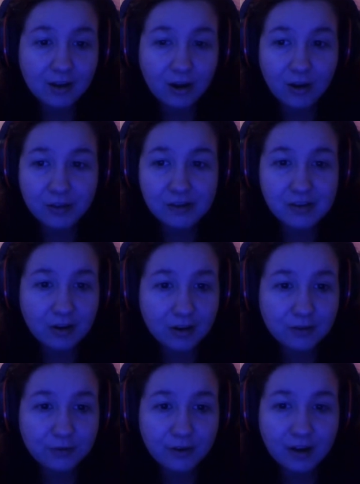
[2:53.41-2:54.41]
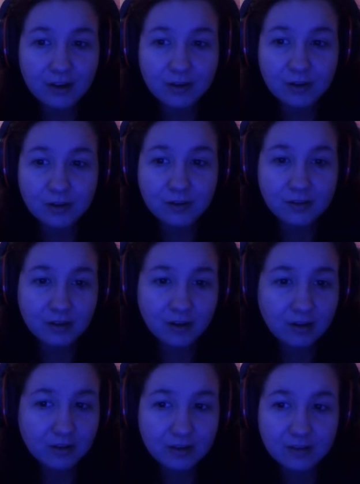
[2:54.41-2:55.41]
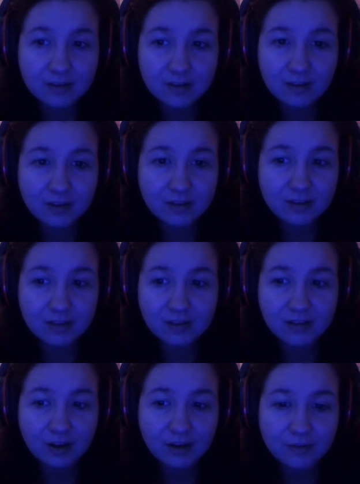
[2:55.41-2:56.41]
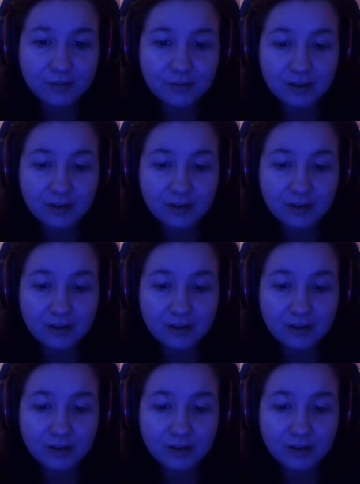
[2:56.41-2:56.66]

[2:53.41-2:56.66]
all these arch files and all this stuff,